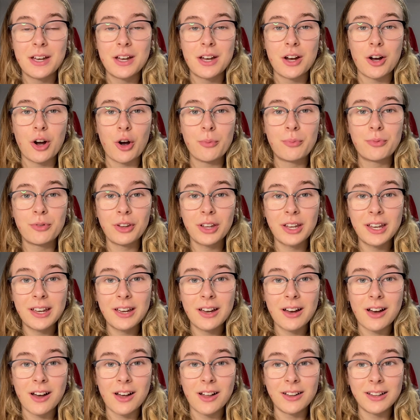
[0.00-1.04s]
Hopefully
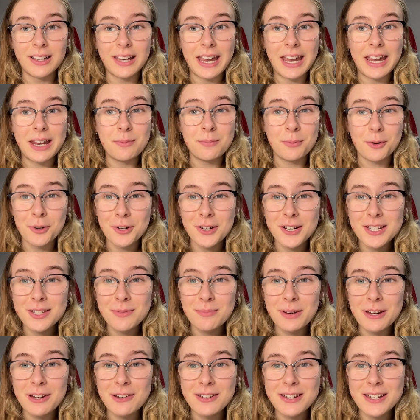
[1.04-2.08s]
I'll gain more
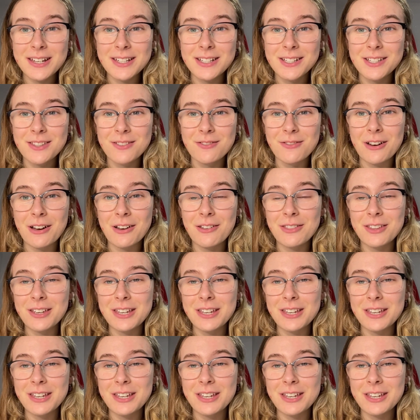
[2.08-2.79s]
experience throughout the